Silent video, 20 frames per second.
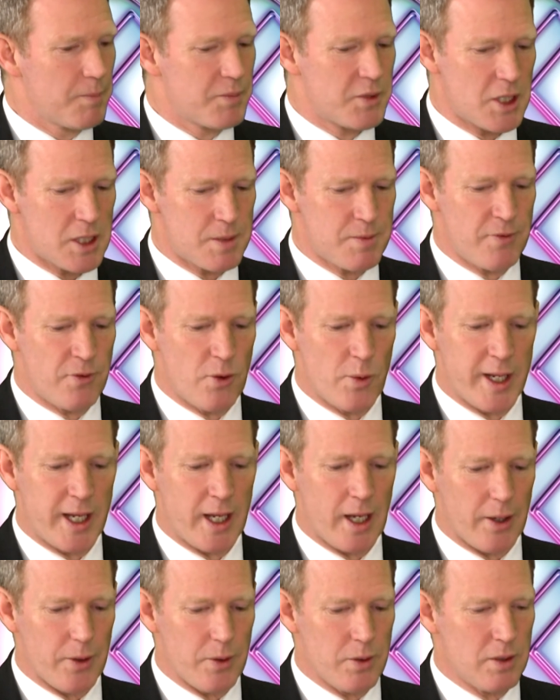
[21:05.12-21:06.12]
Just before we
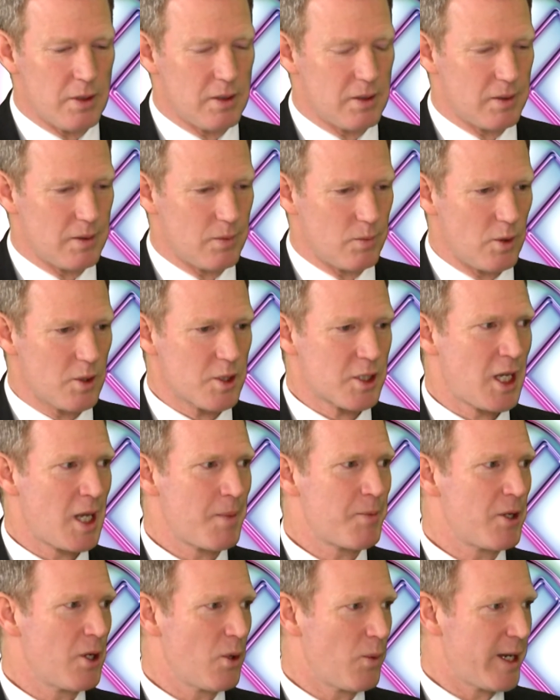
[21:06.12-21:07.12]
go, what's
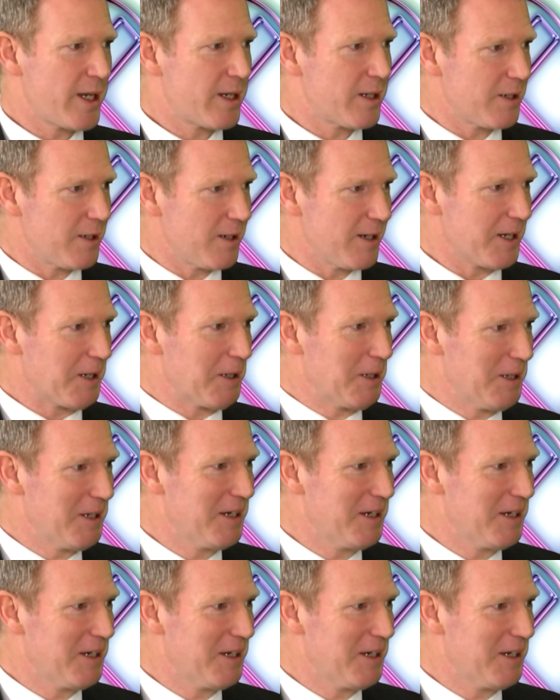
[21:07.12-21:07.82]
keeping you awake at night?